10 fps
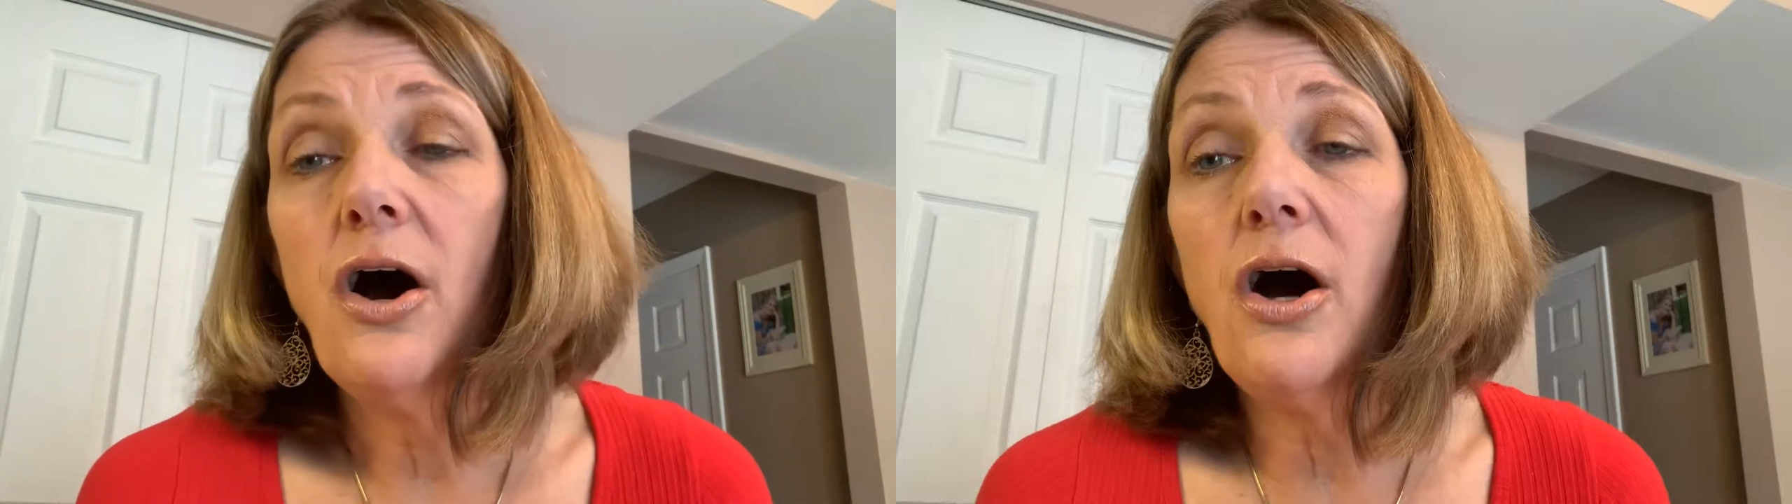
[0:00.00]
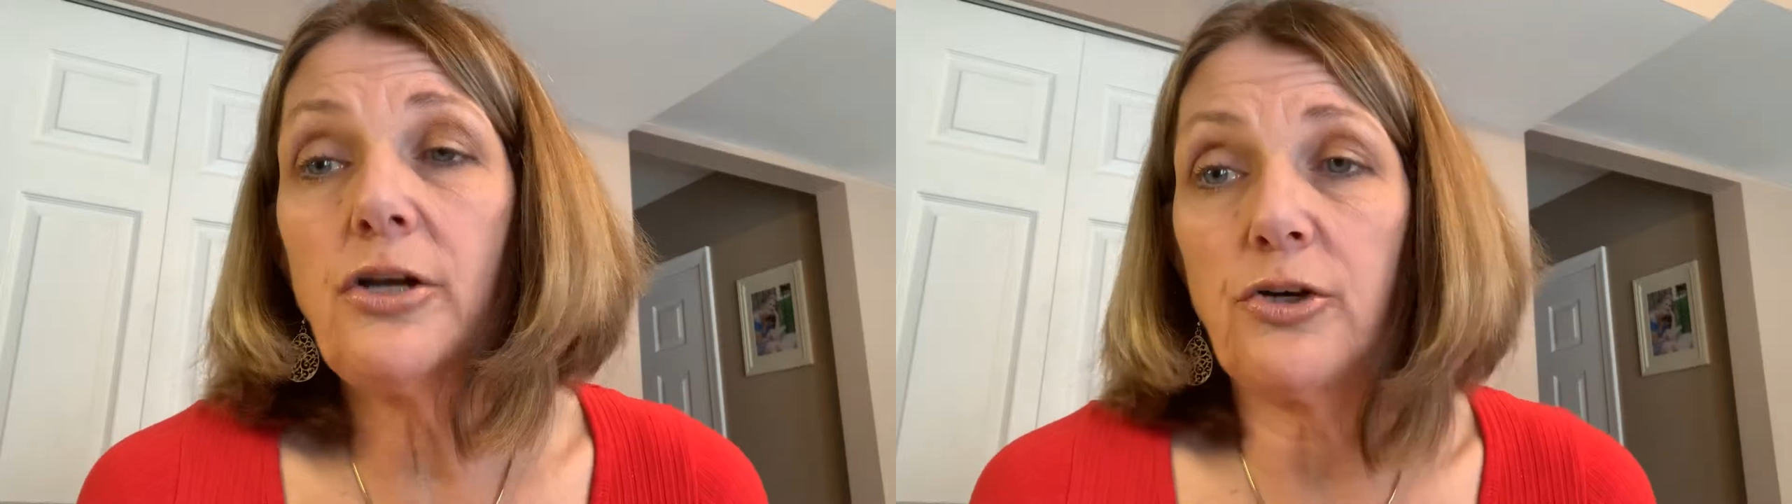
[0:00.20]

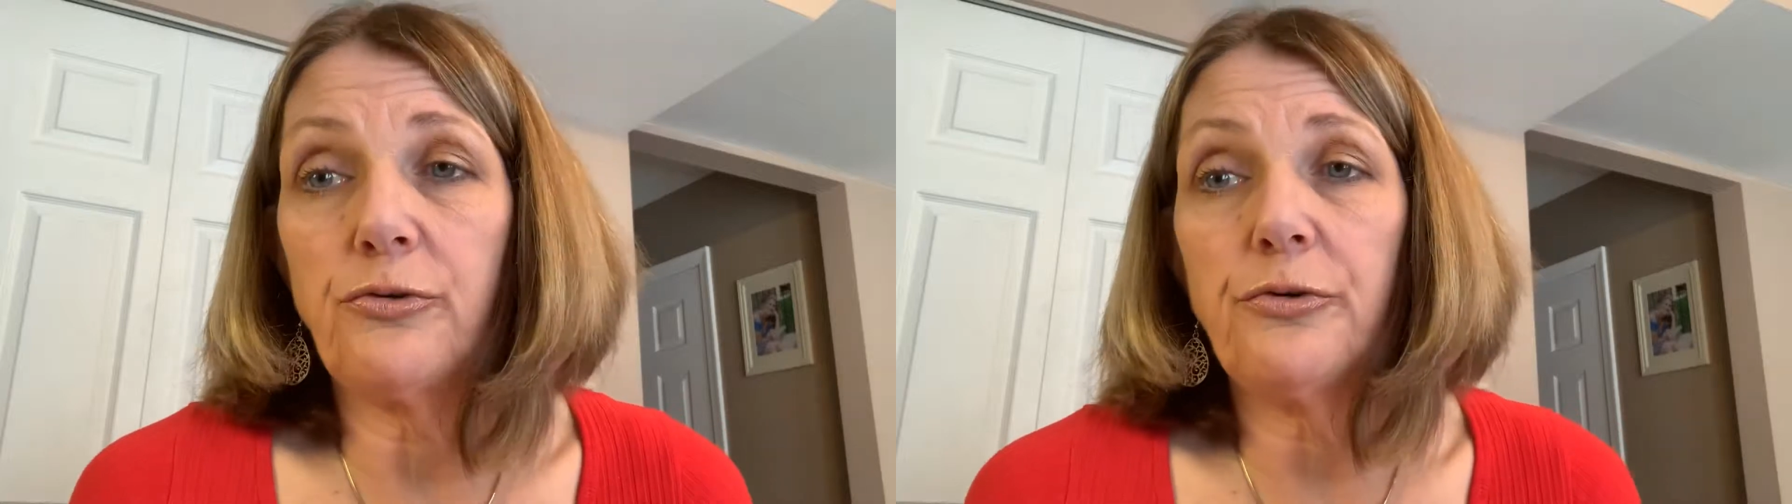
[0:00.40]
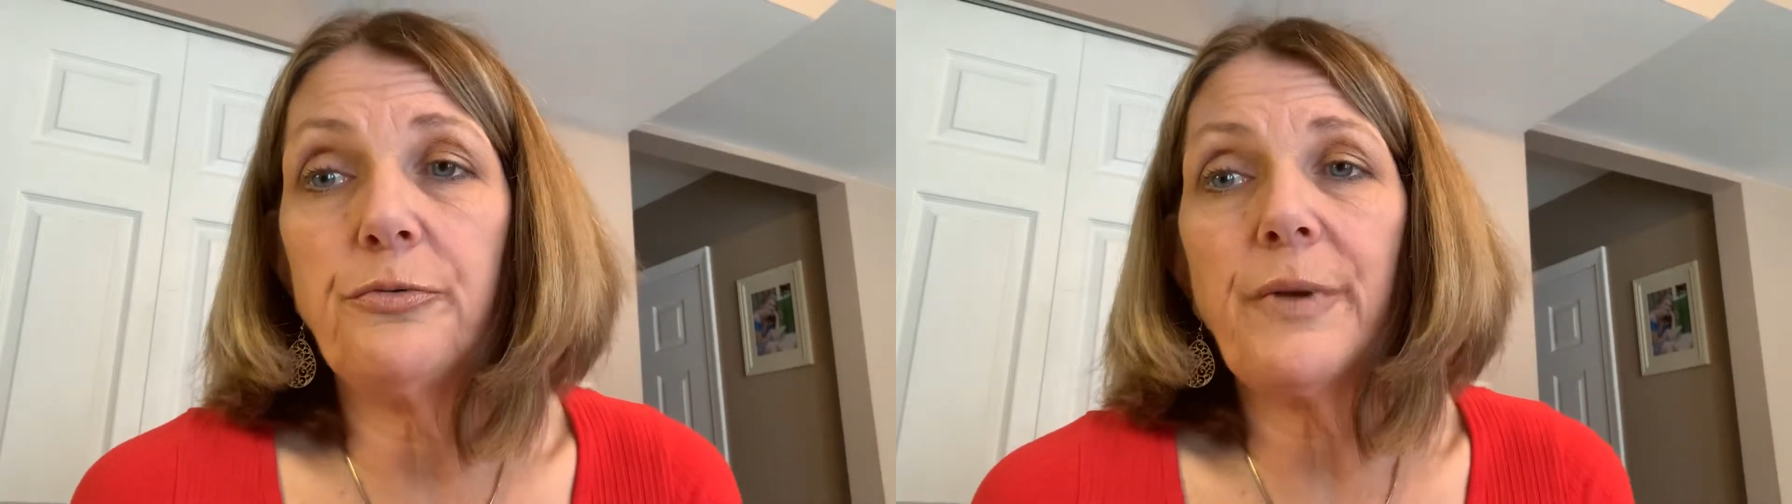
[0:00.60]
on our
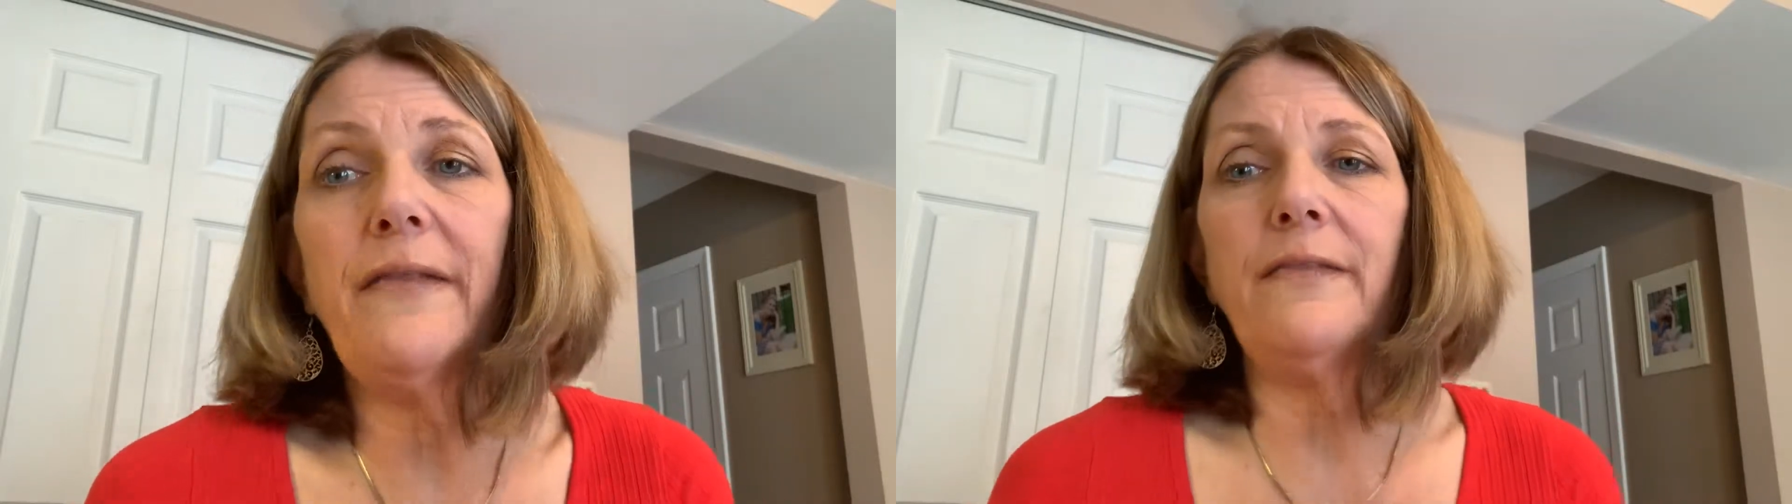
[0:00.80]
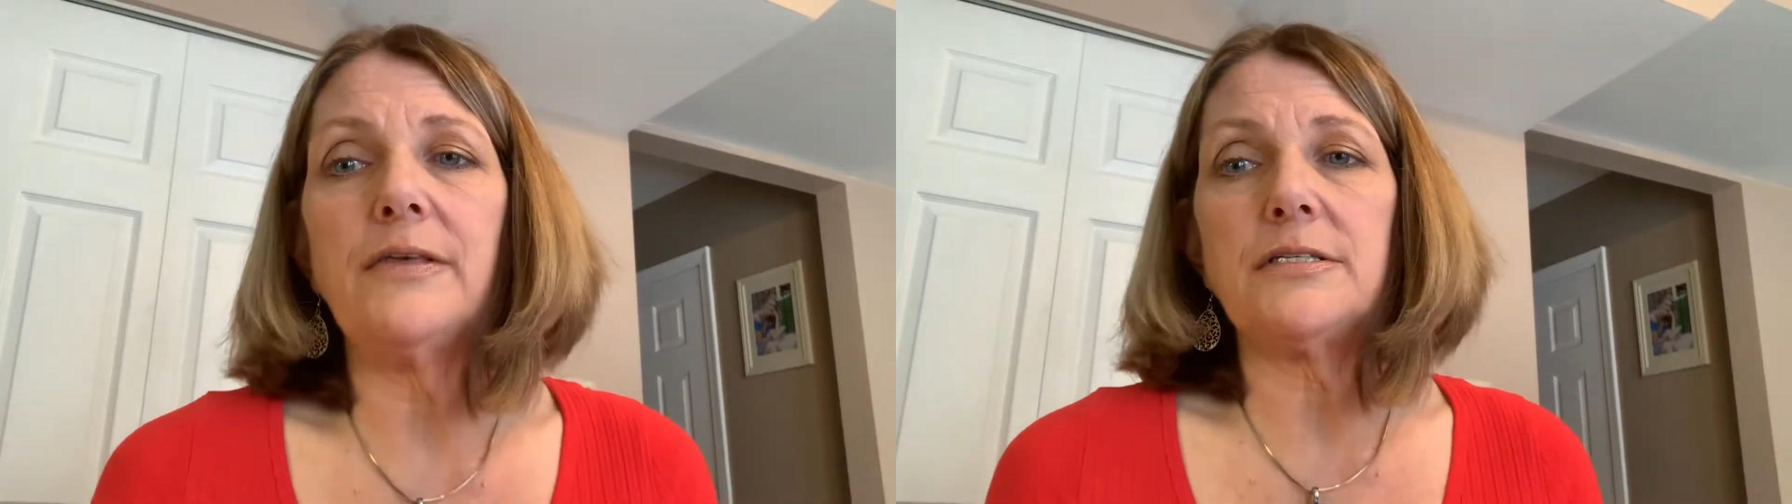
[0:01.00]
group,
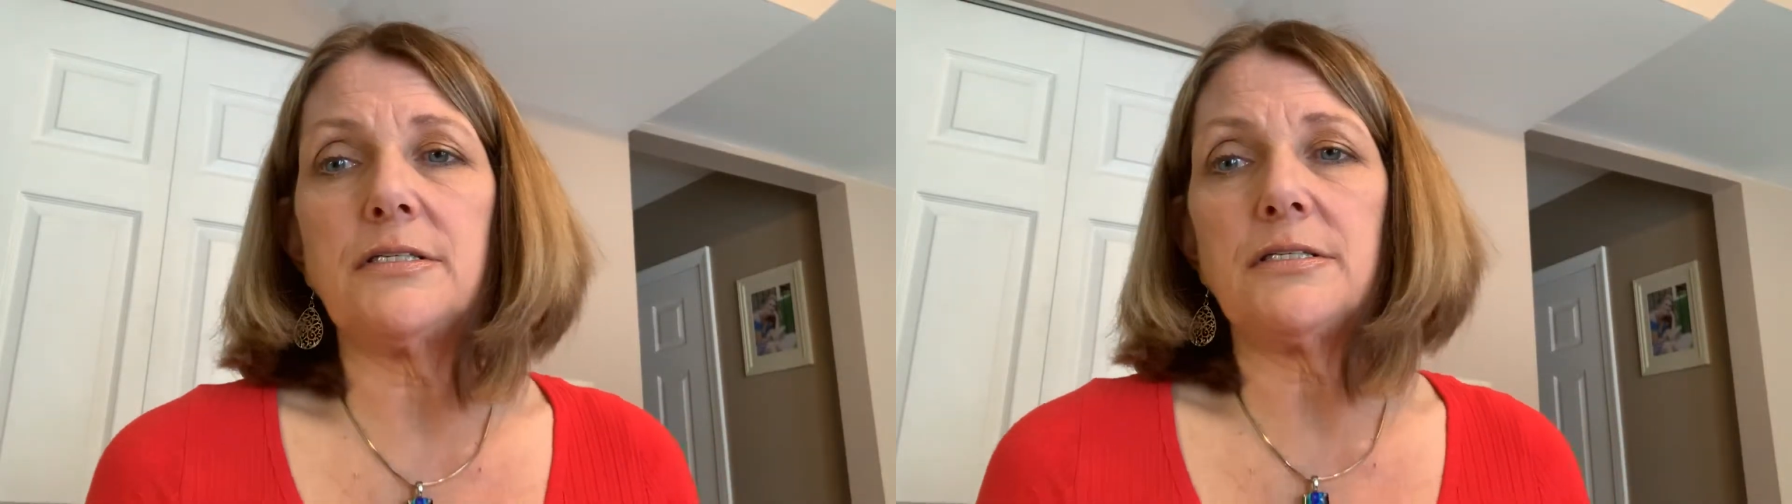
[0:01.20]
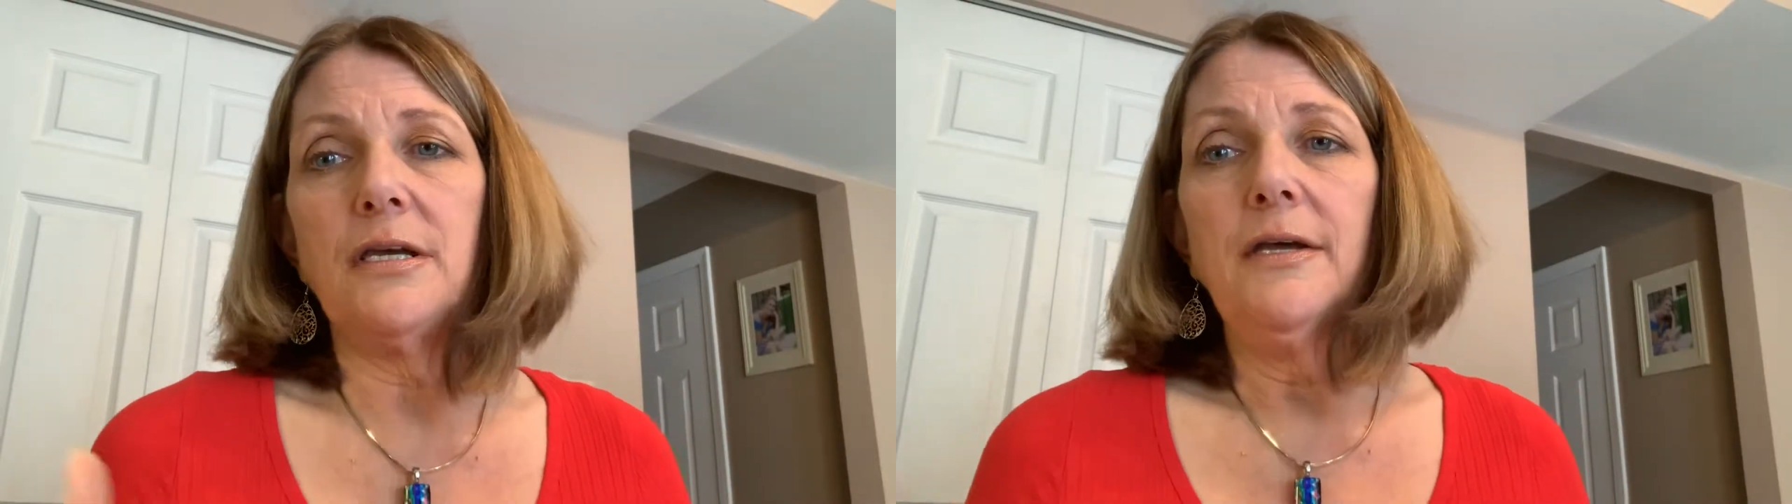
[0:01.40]
and this